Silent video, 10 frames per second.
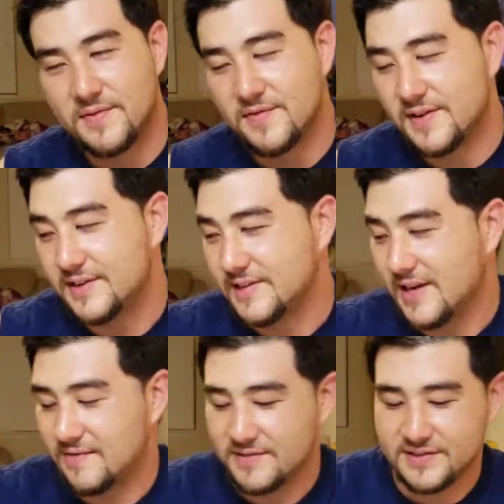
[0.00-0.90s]
your face
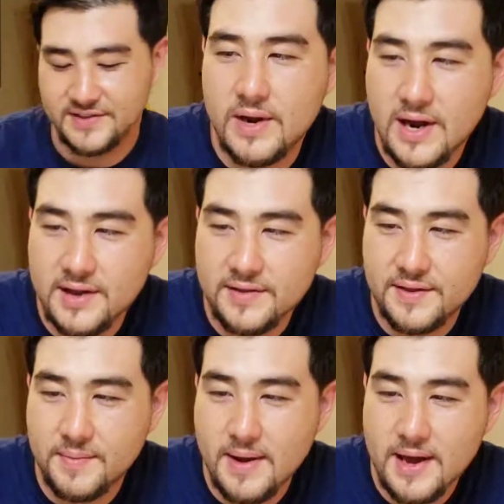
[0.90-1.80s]
out of the sun. We got
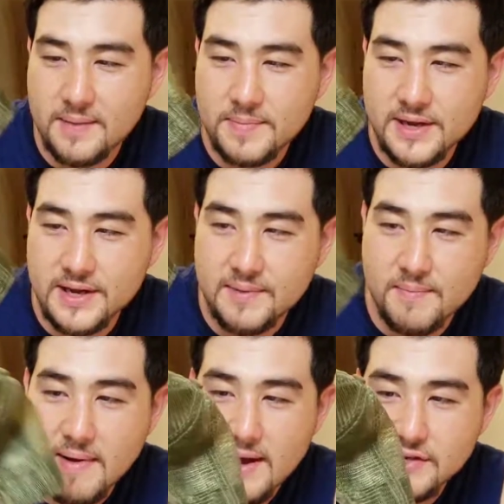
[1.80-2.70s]
the back
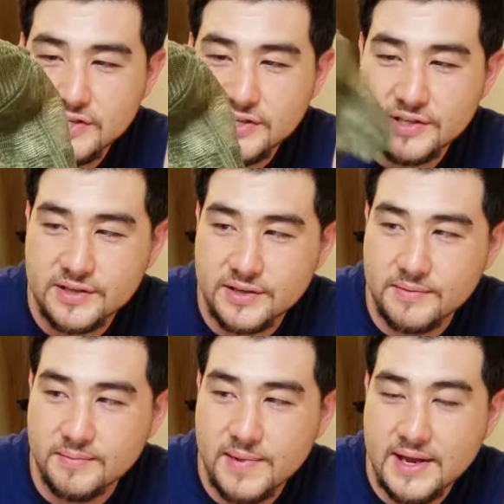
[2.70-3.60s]
being mesh,
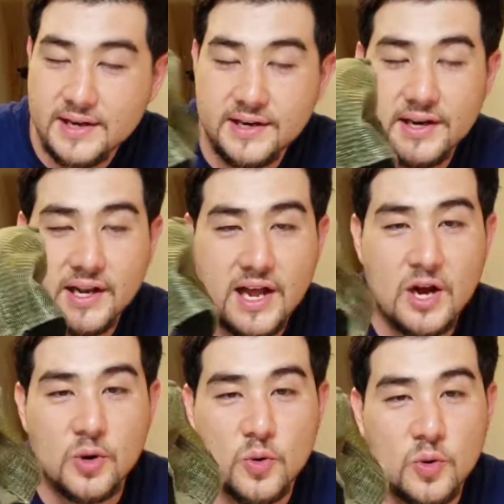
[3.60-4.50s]
making it a
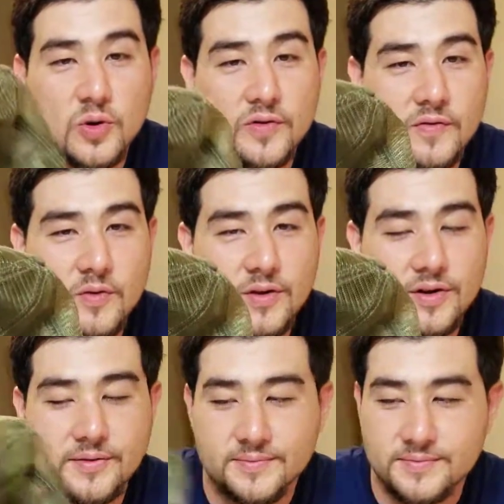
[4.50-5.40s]
lot cooler for you.